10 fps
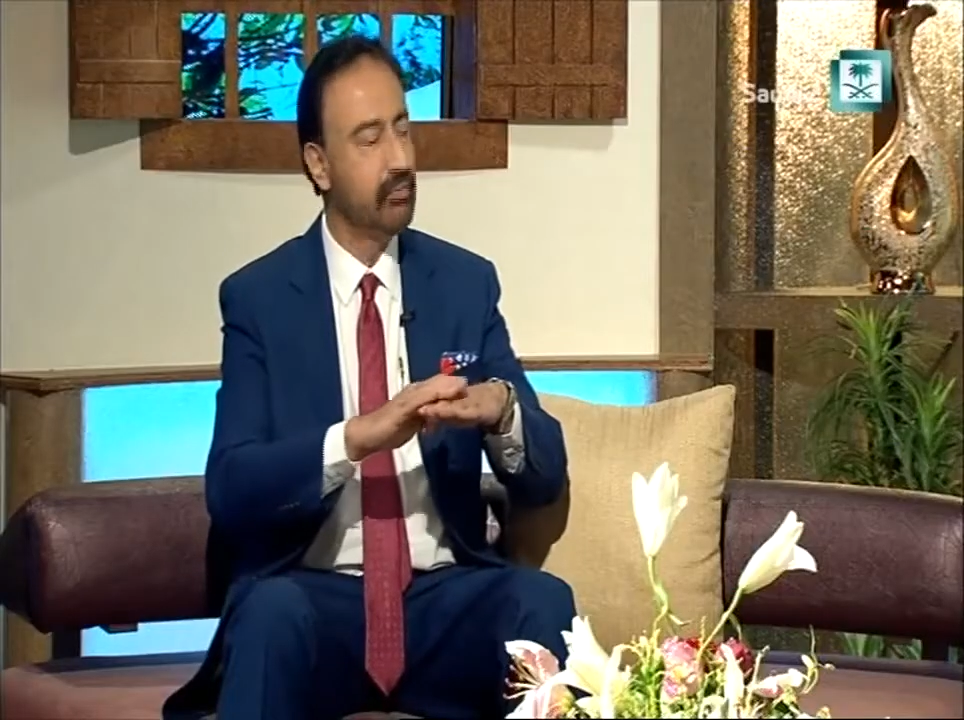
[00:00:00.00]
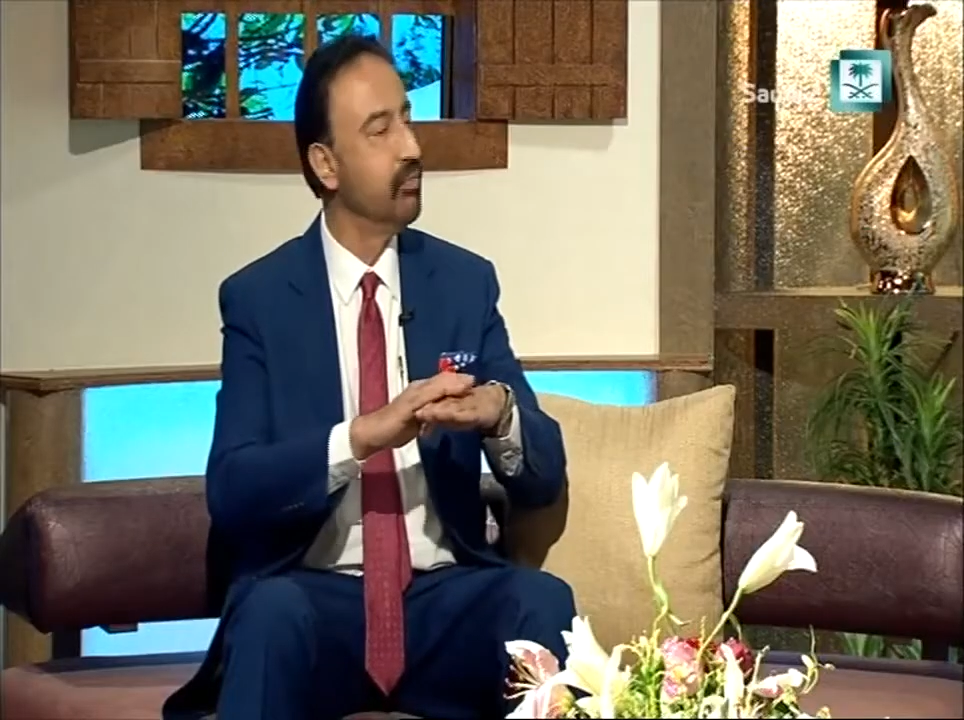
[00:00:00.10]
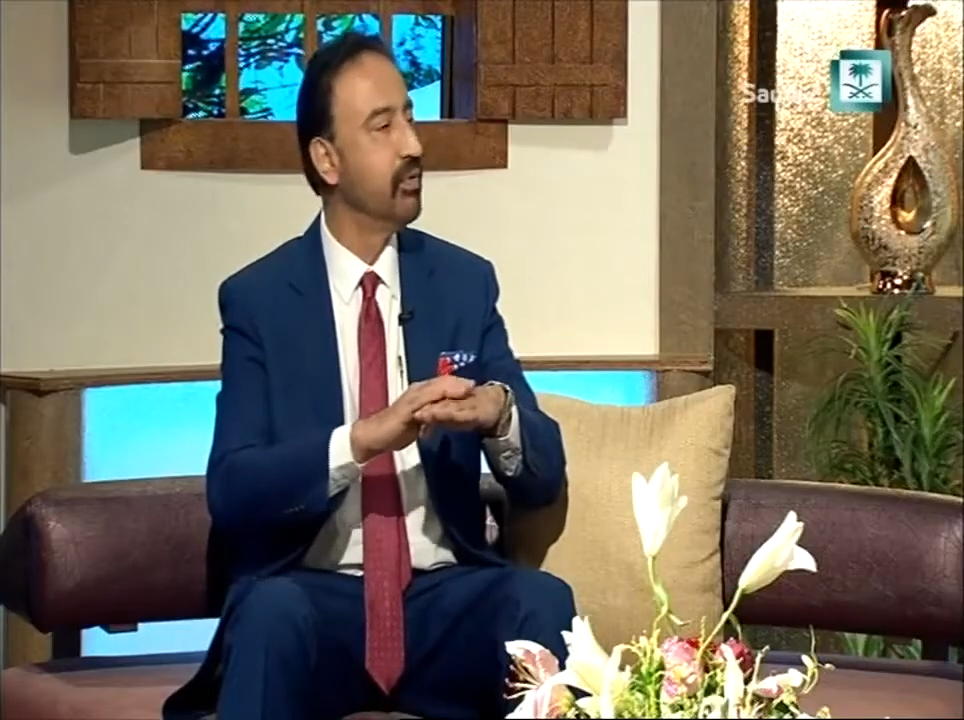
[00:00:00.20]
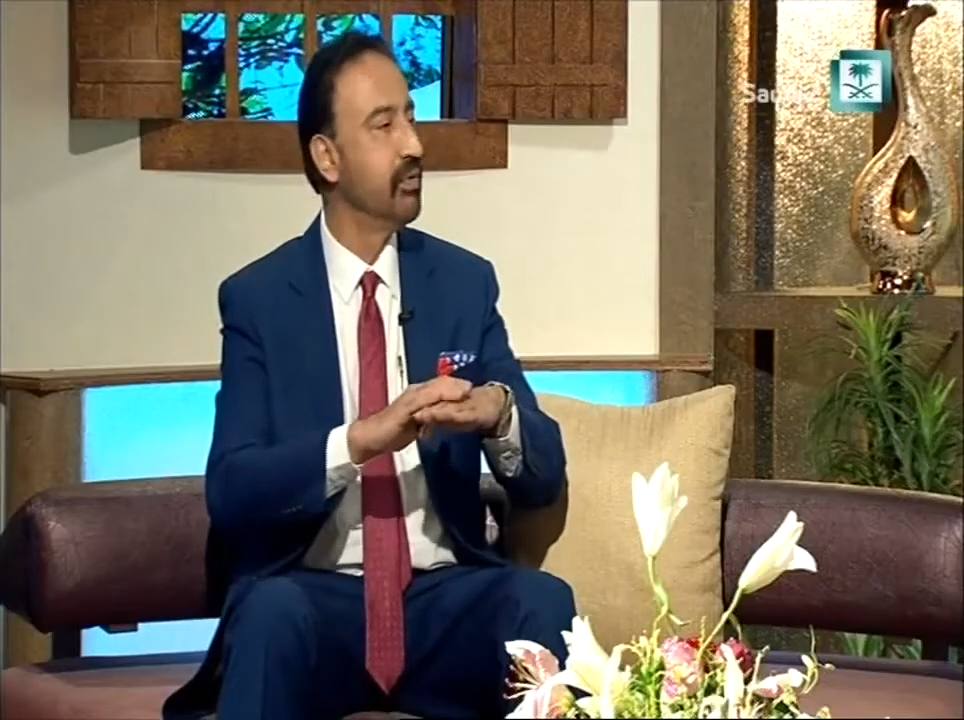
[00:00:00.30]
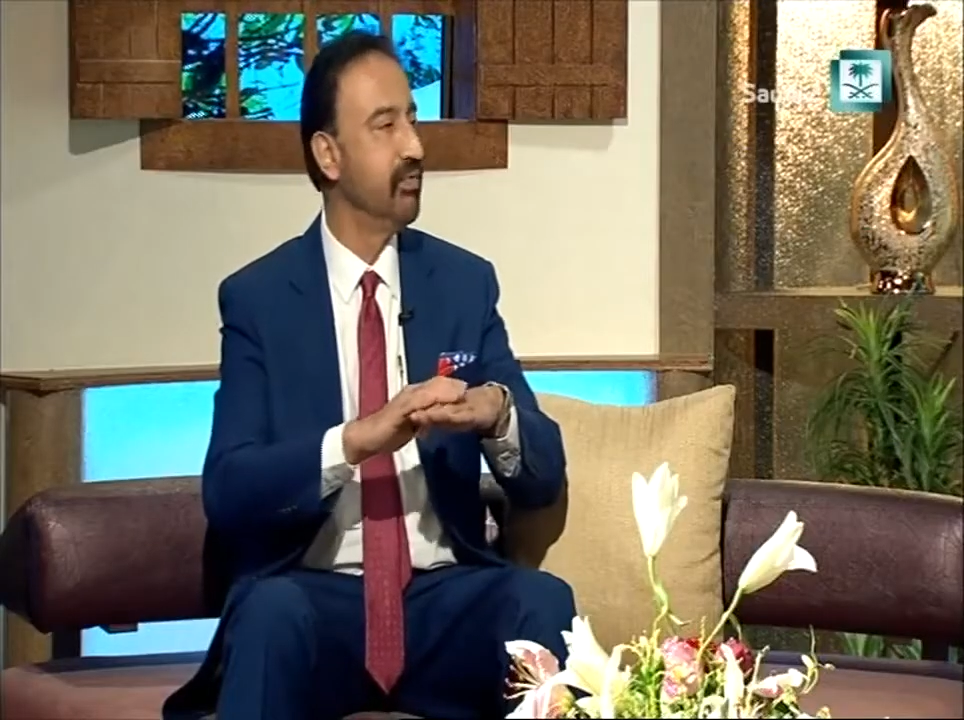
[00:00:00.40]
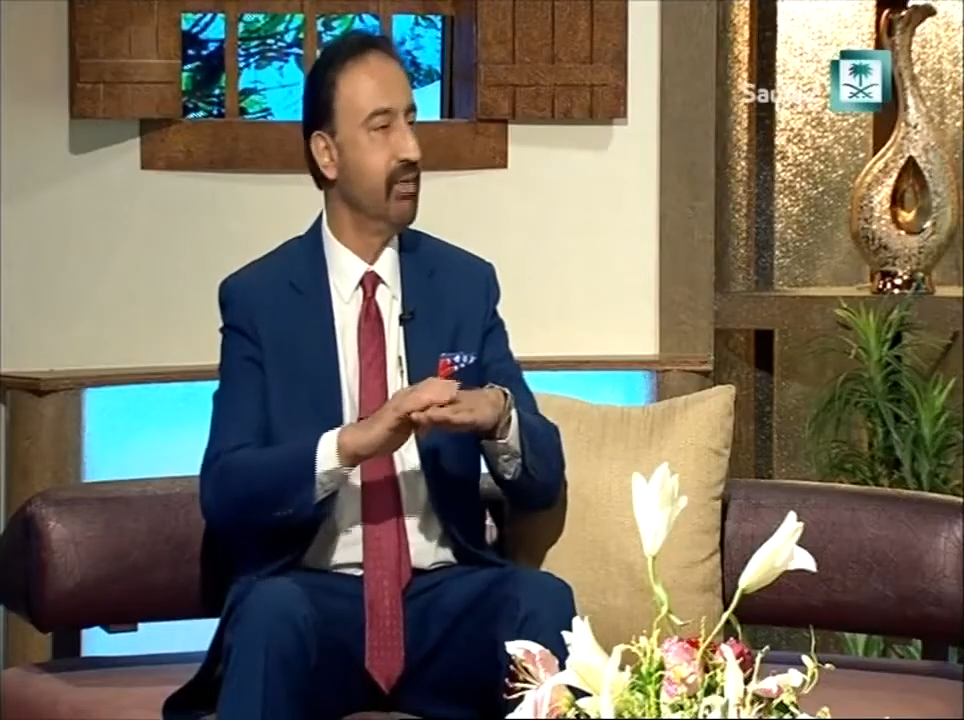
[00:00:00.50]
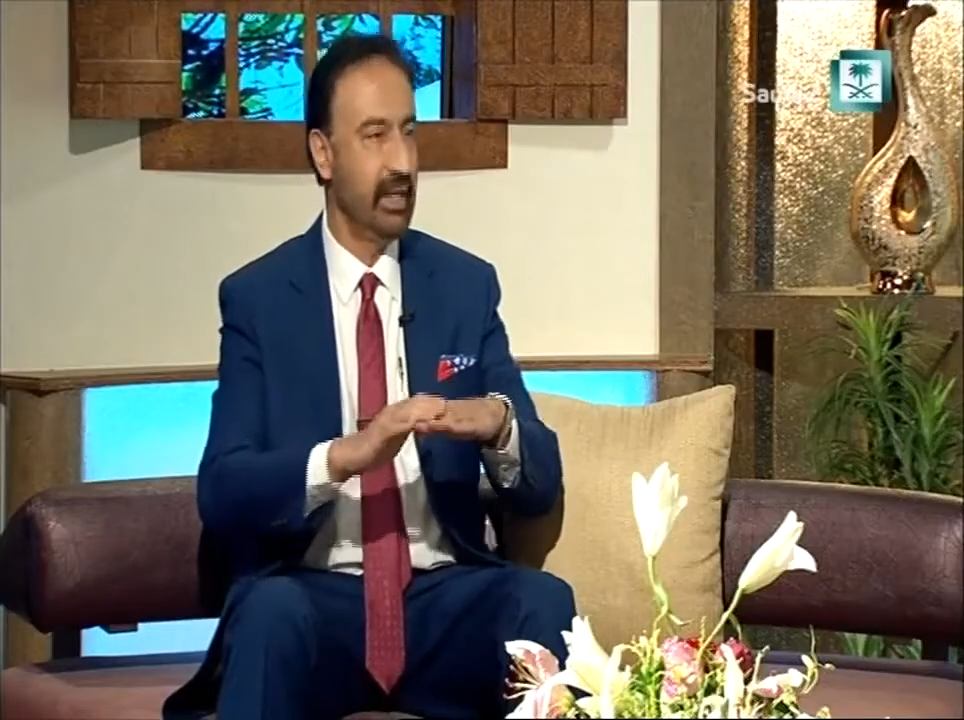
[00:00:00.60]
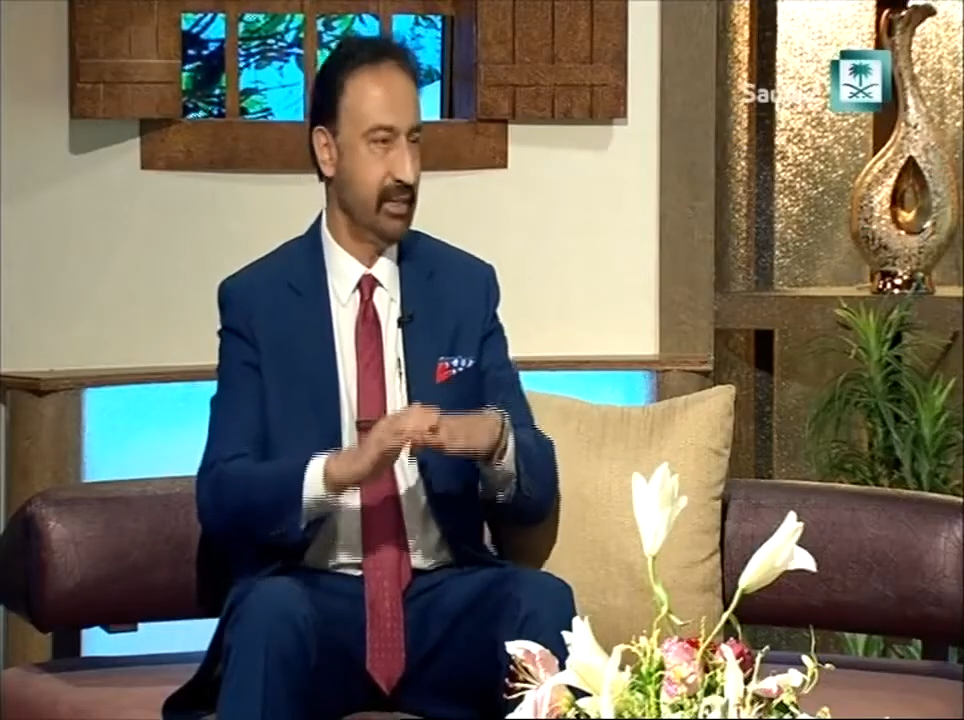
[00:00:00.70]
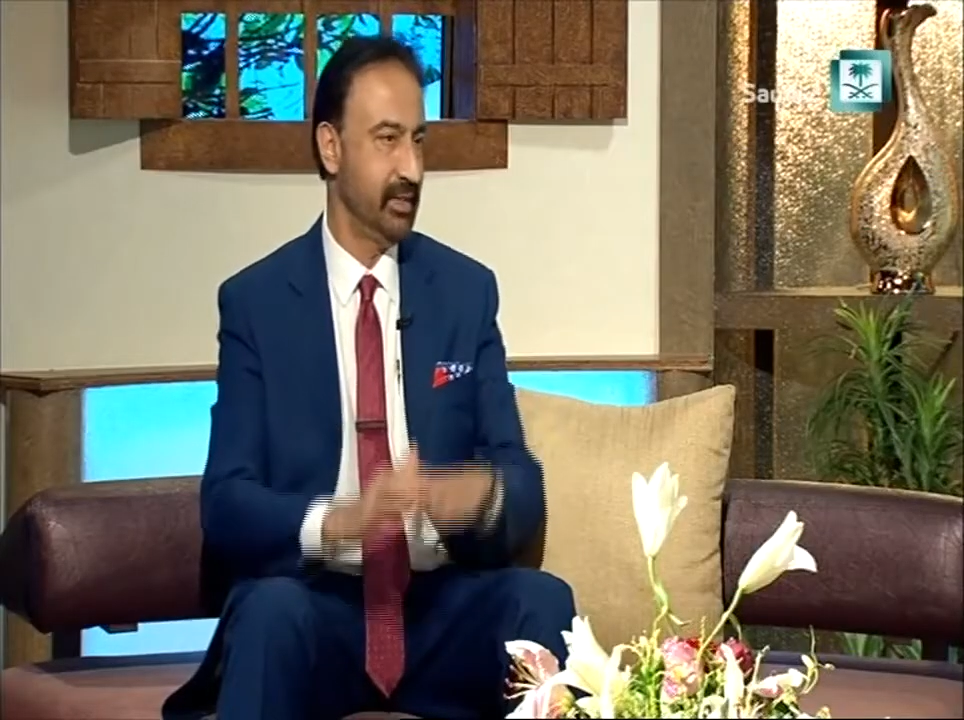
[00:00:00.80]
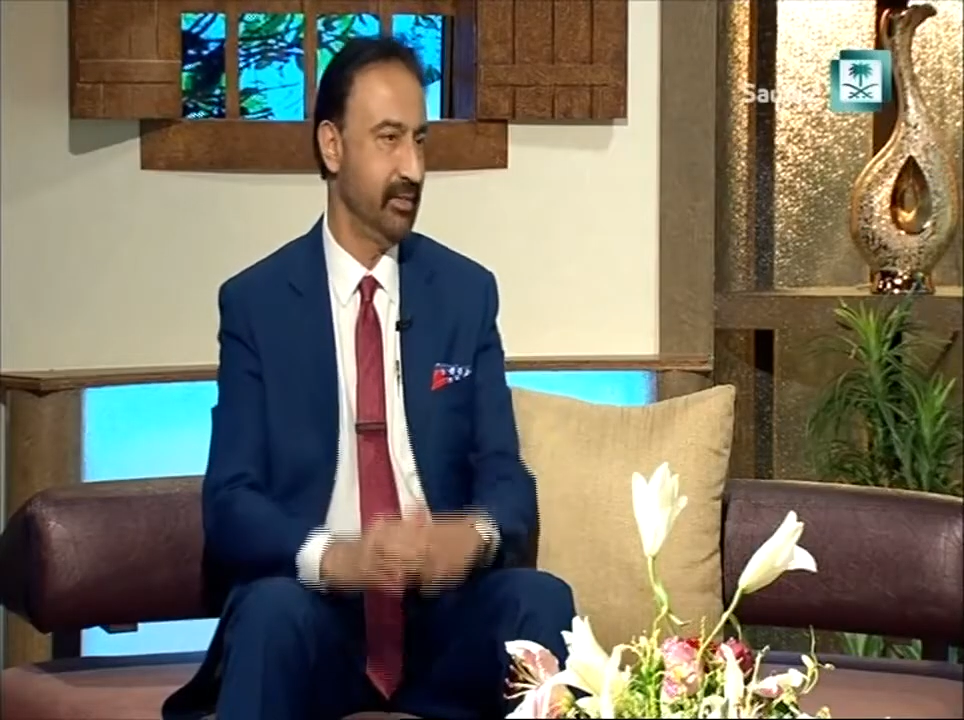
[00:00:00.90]
more
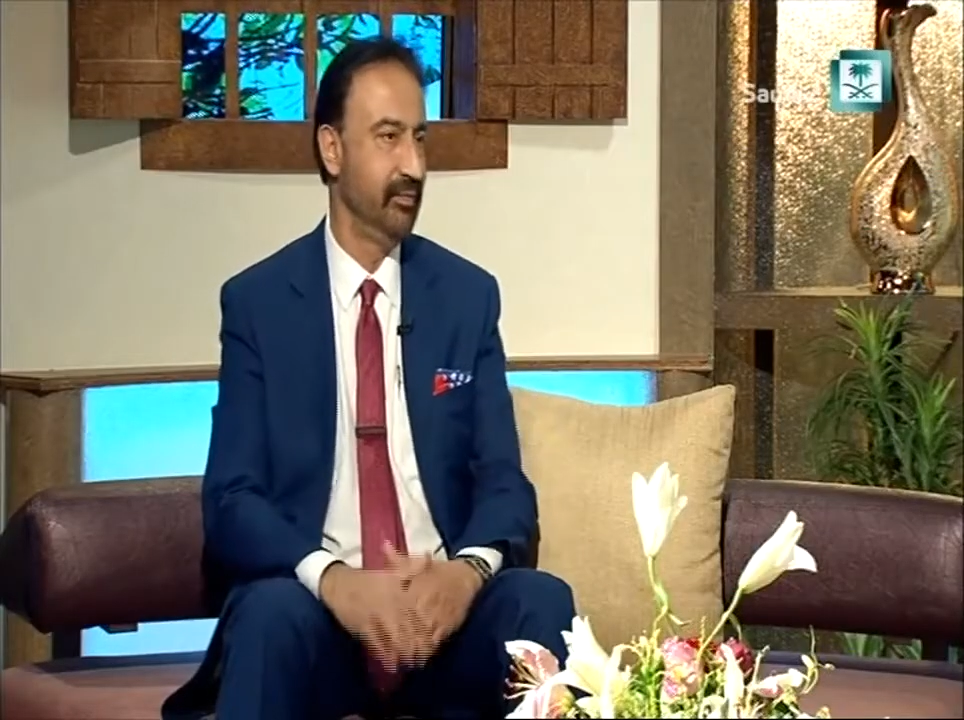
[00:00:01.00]
flatter.